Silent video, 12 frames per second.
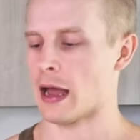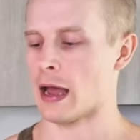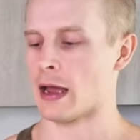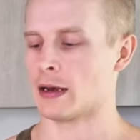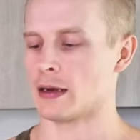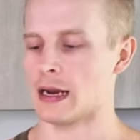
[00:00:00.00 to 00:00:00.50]

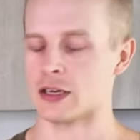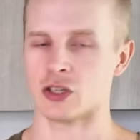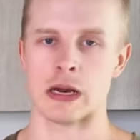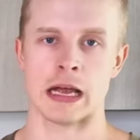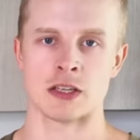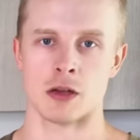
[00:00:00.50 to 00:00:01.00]
and it
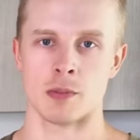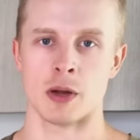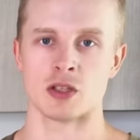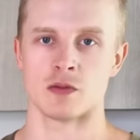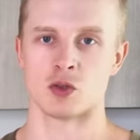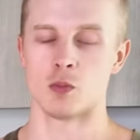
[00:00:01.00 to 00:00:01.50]
actually has a
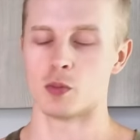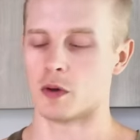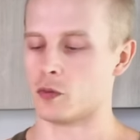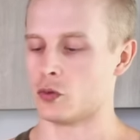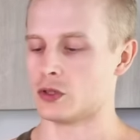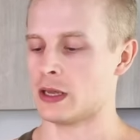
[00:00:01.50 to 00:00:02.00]
bunch of
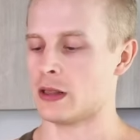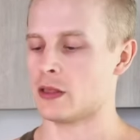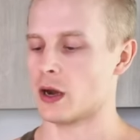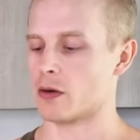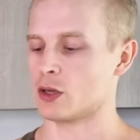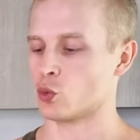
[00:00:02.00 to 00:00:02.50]
superfoods in
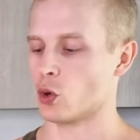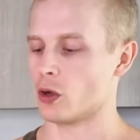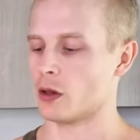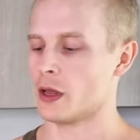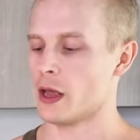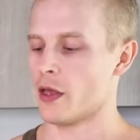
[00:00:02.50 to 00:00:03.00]
there as
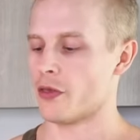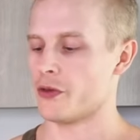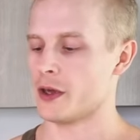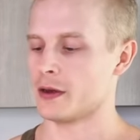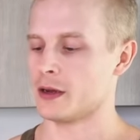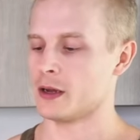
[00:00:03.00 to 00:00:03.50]
well
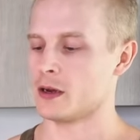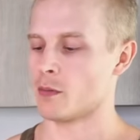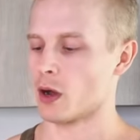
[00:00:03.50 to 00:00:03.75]
theanine,